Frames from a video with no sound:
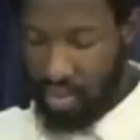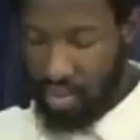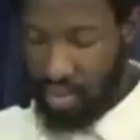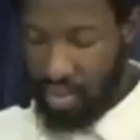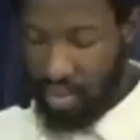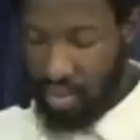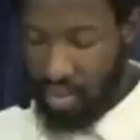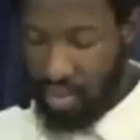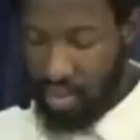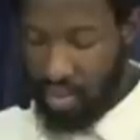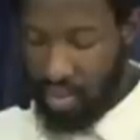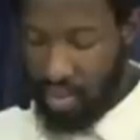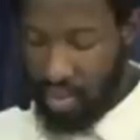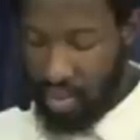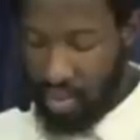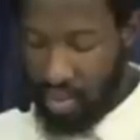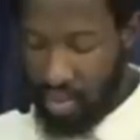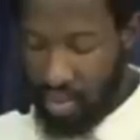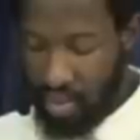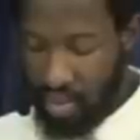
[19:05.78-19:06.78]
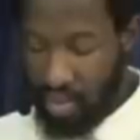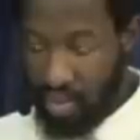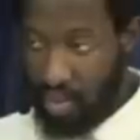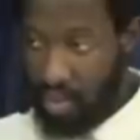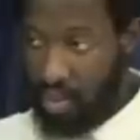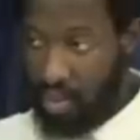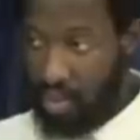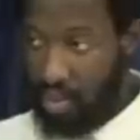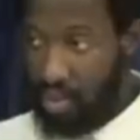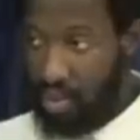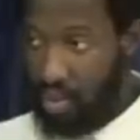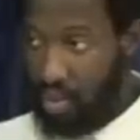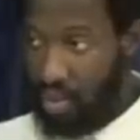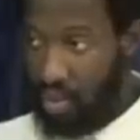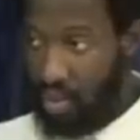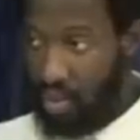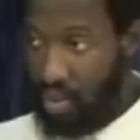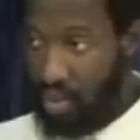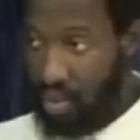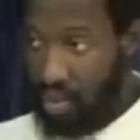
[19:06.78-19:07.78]

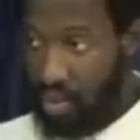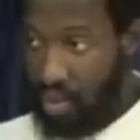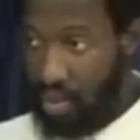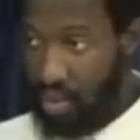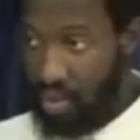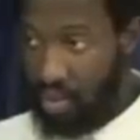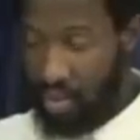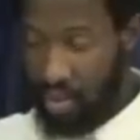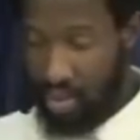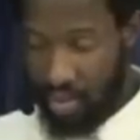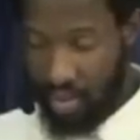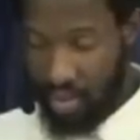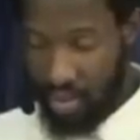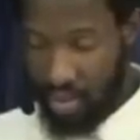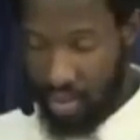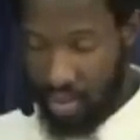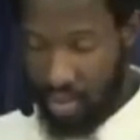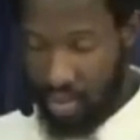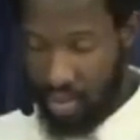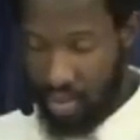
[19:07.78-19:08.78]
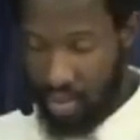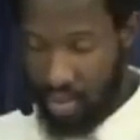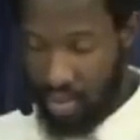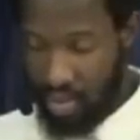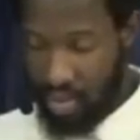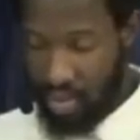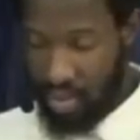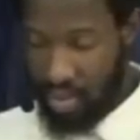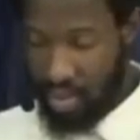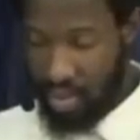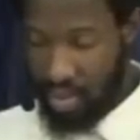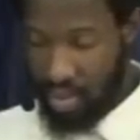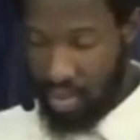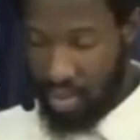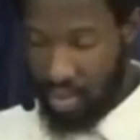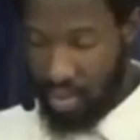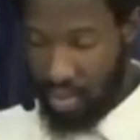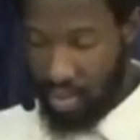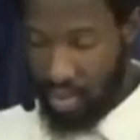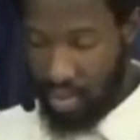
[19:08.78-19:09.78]

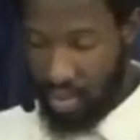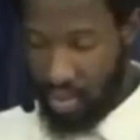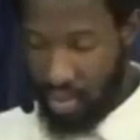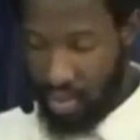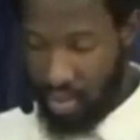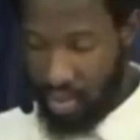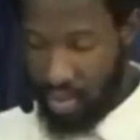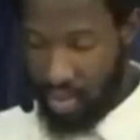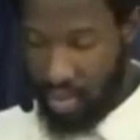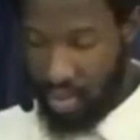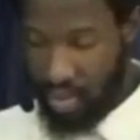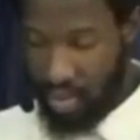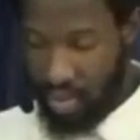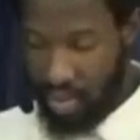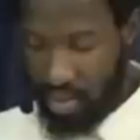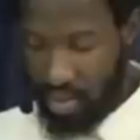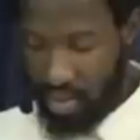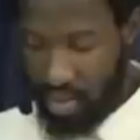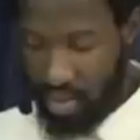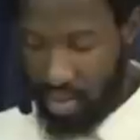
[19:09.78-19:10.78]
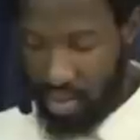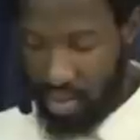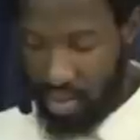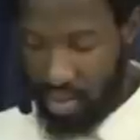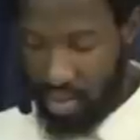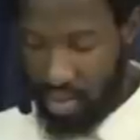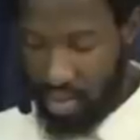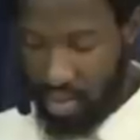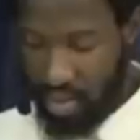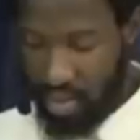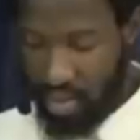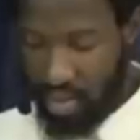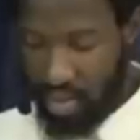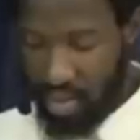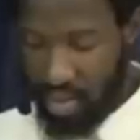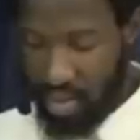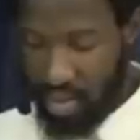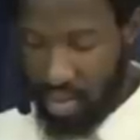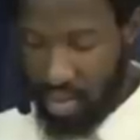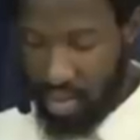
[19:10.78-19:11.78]

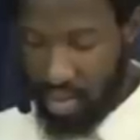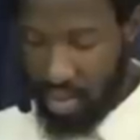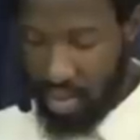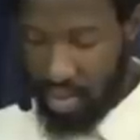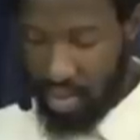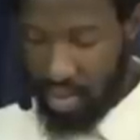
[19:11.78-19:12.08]
(not speaking)